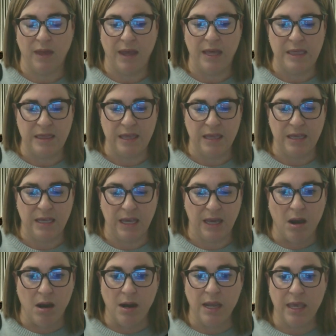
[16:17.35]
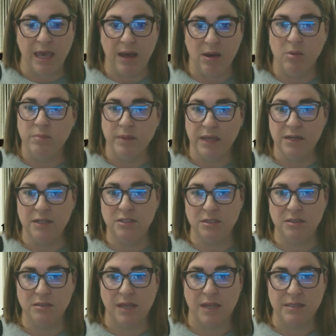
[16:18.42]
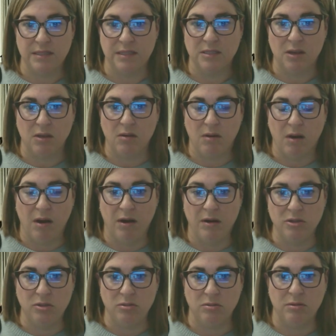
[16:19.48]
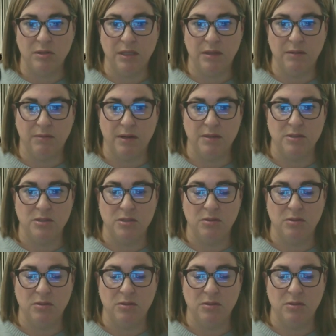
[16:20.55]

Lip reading: I think our account managers at Cisco are truly the ones